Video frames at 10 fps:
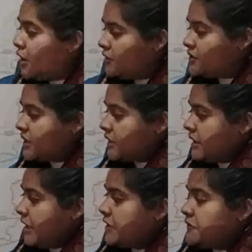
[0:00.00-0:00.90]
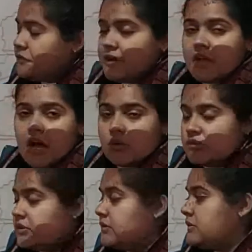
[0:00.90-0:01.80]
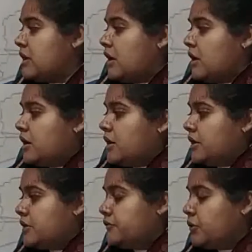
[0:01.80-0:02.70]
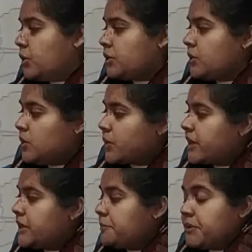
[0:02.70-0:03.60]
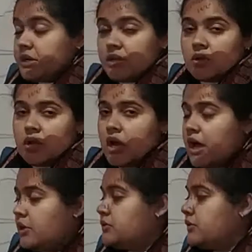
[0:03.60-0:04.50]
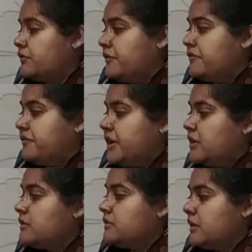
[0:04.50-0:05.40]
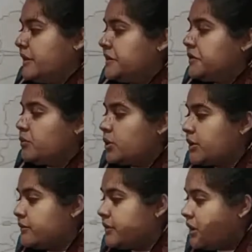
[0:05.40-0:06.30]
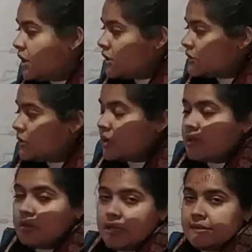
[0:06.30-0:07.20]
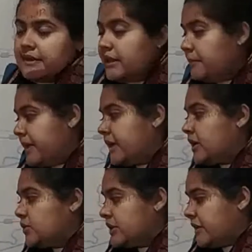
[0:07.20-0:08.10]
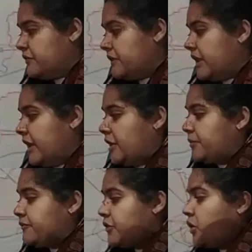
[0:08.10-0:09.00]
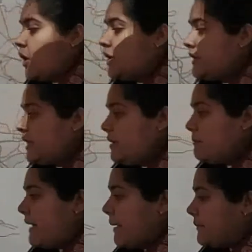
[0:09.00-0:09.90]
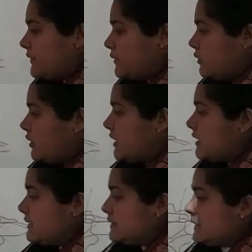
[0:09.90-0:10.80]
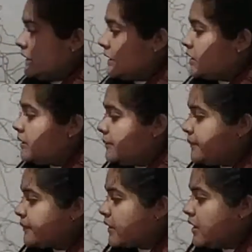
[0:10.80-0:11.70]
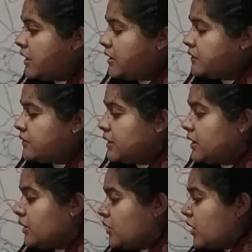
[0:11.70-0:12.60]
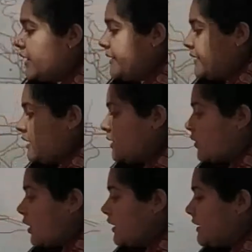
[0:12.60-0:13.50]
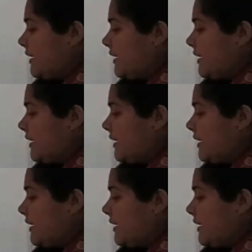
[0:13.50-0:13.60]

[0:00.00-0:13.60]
which are there, different houses. If you want to locate a particular house of your friends, relative, whatever, so you can easily make out that with the help of a colony map. So let us see here. So in a colony, the colony